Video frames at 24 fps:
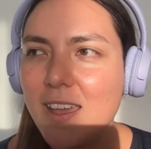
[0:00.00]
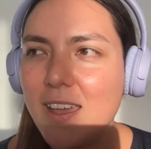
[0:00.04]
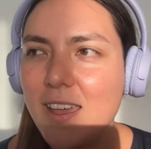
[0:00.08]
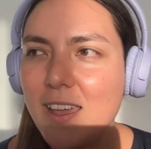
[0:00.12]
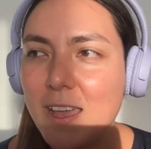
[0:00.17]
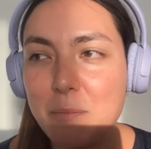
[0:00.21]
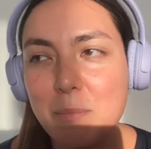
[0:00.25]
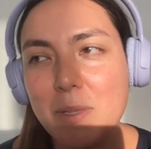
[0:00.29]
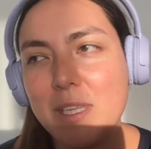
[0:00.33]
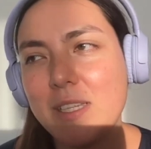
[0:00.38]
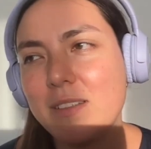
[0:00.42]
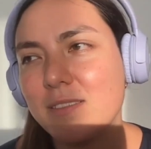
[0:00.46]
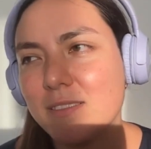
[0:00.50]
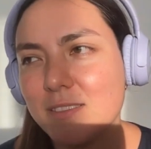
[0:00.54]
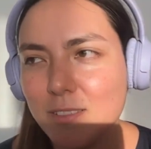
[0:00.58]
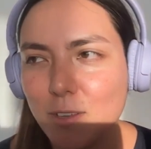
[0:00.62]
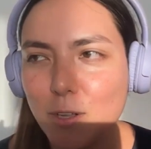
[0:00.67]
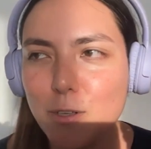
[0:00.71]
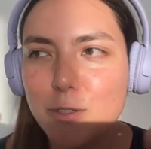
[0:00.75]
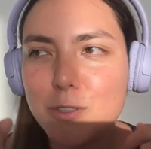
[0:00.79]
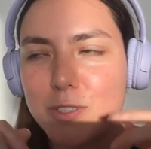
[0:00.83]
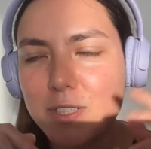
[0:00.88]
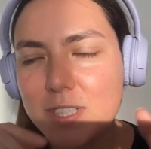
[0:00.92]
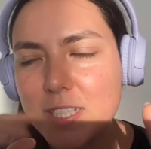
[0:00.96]
I mean,
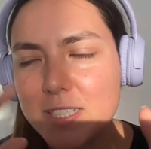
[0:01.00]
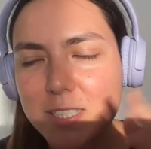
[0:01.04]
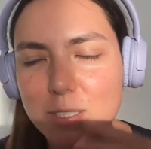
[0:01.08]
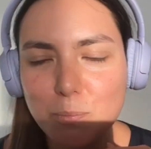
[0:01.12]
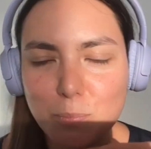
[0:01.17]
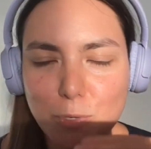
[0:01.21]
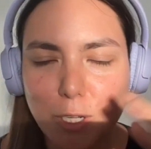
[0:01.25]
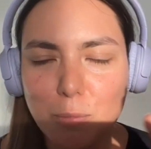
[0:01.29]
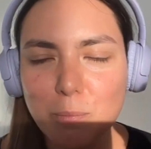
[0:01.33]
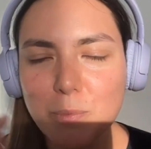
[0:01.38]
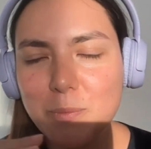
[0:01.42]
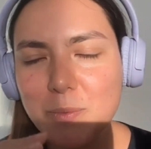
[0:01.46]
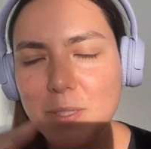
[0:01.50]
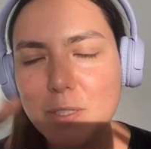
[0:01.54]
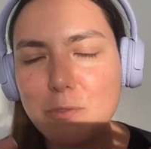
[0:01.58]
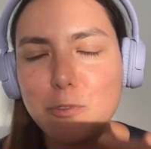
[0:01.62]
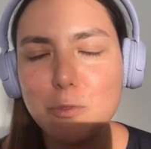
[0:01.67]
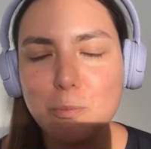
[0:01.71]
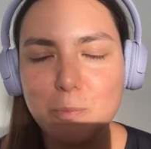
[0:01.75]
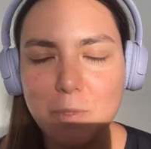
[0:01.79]
also that's a problem that would be